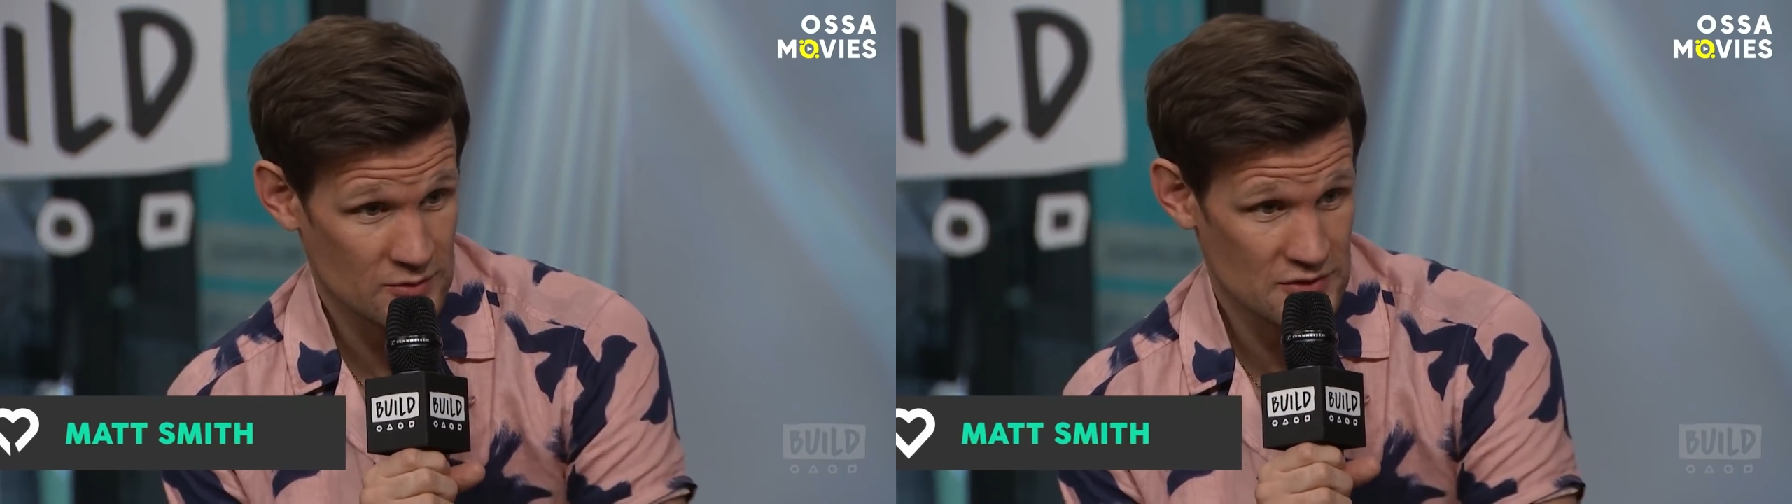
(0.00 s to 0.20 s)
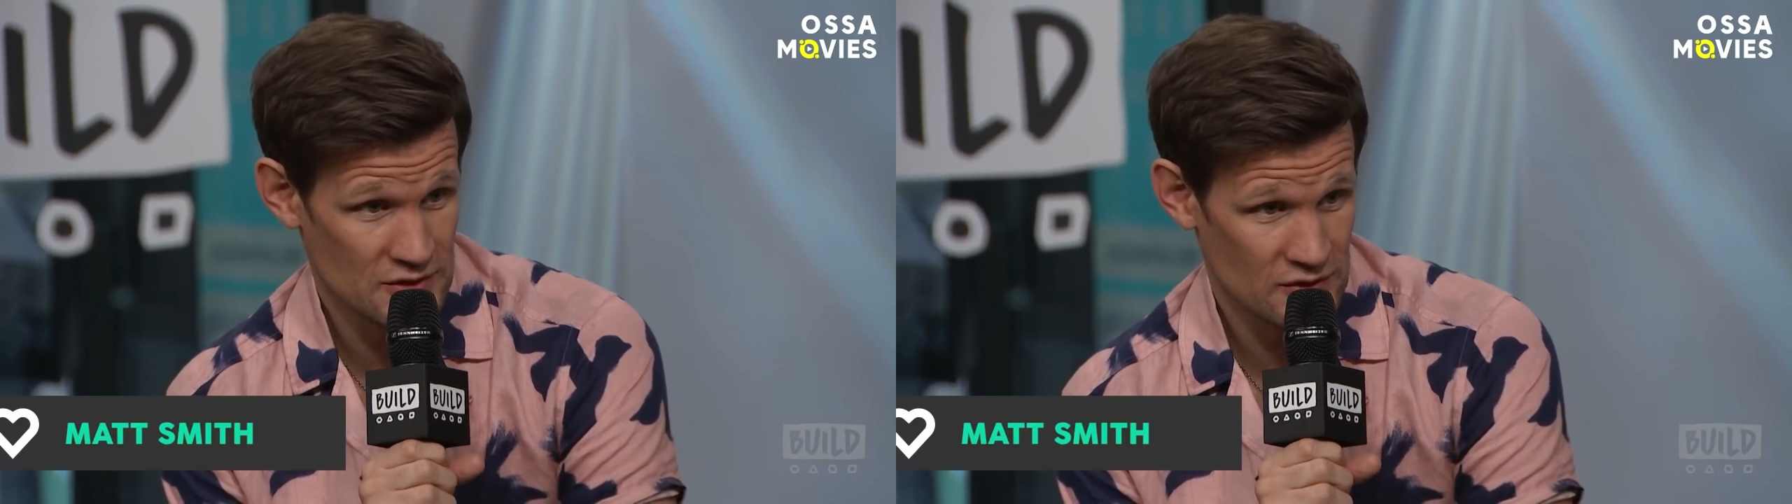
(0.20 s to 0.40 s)

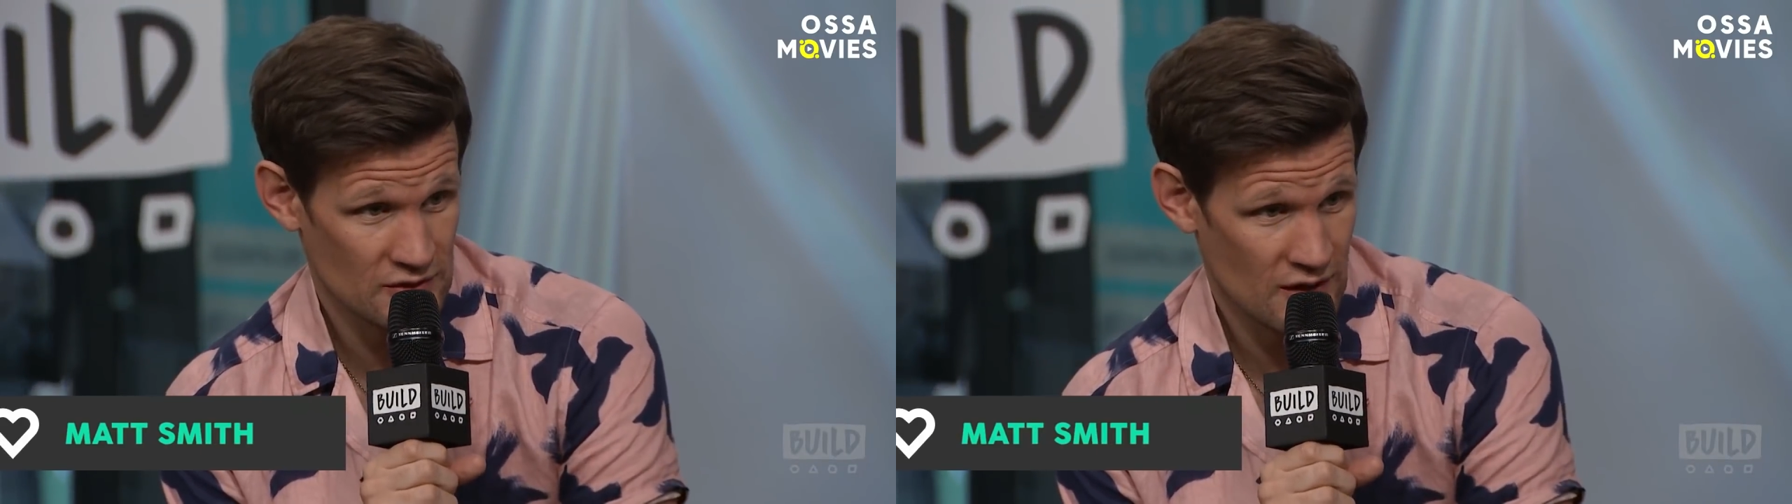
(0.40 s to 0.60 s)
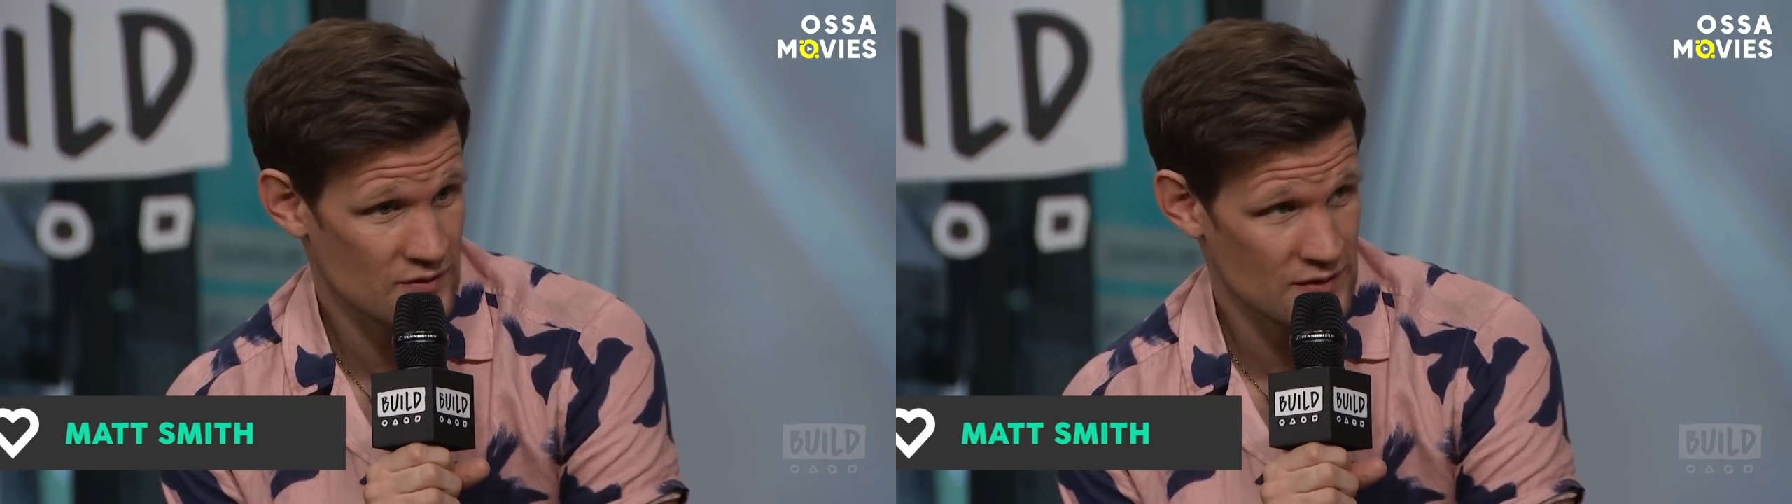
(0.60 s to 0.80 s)
which is,
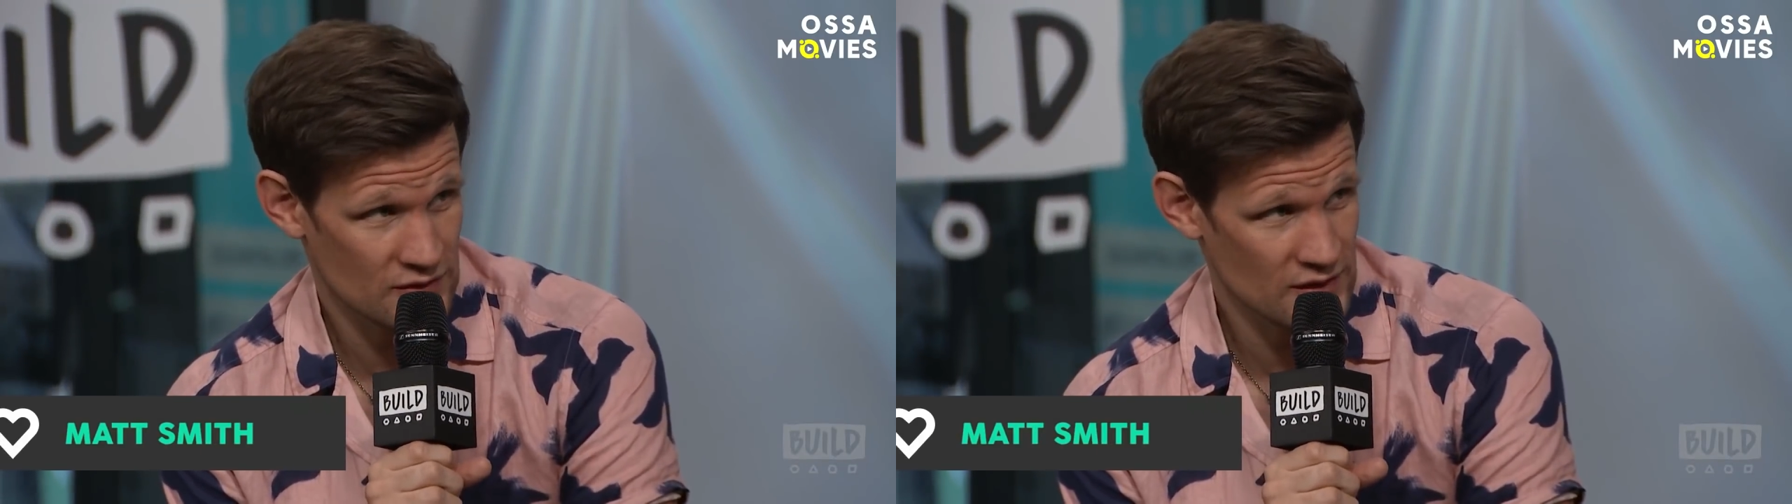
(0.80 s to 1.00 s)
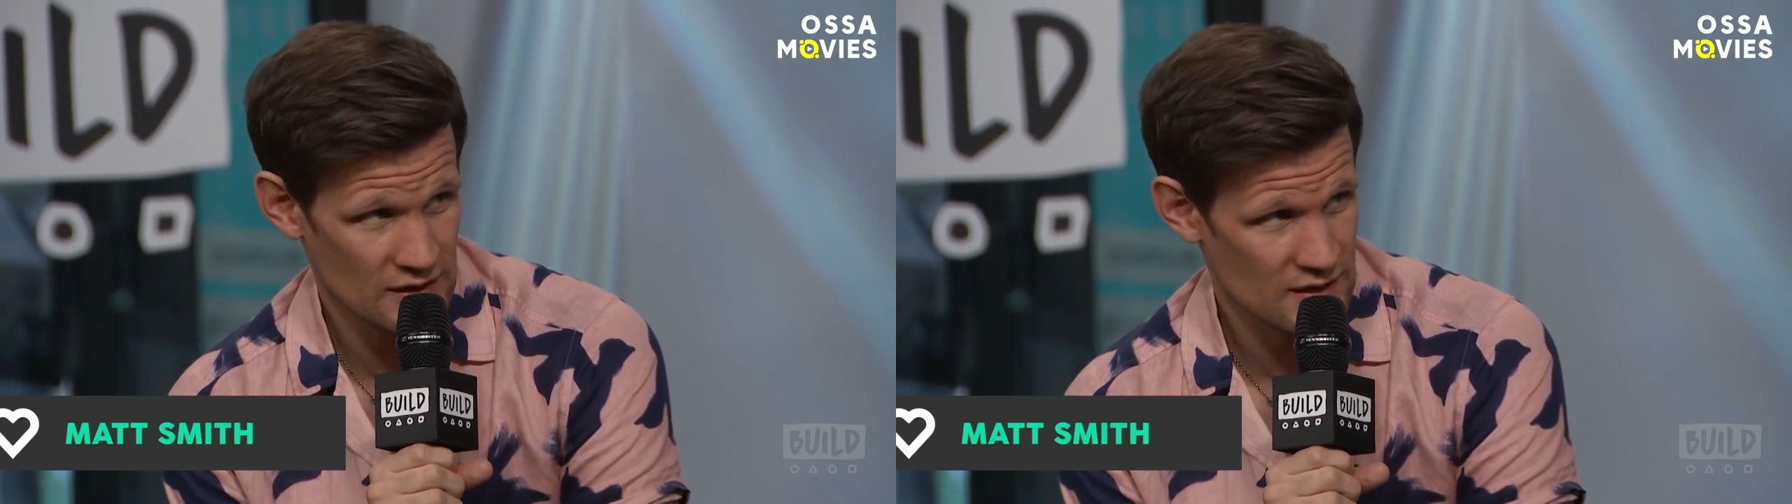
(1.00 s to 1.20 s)
I've never
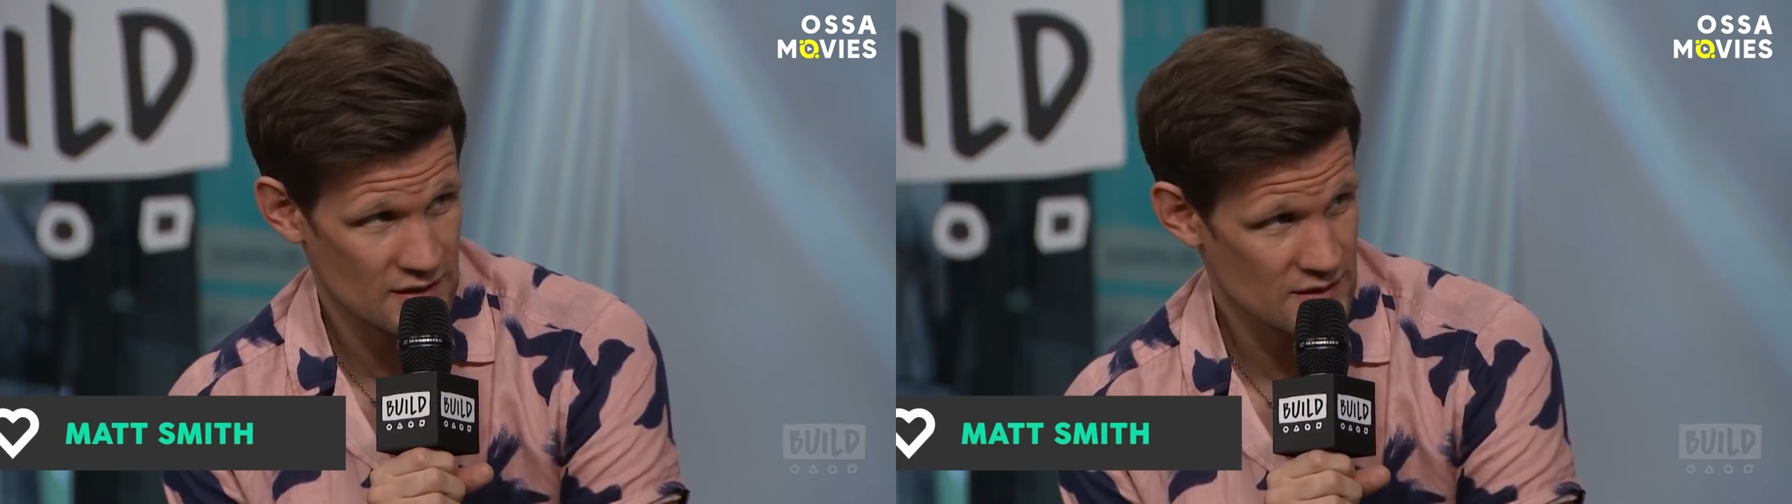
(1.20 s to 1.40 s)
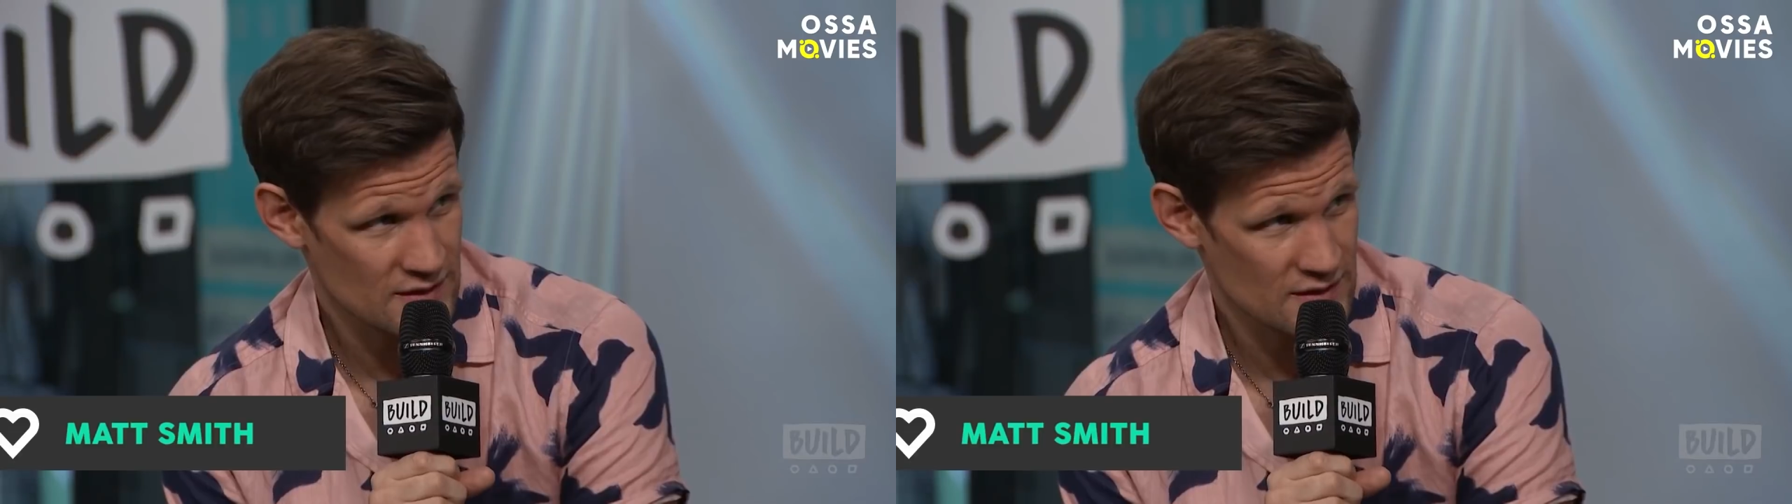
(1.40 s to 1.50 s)
seen that.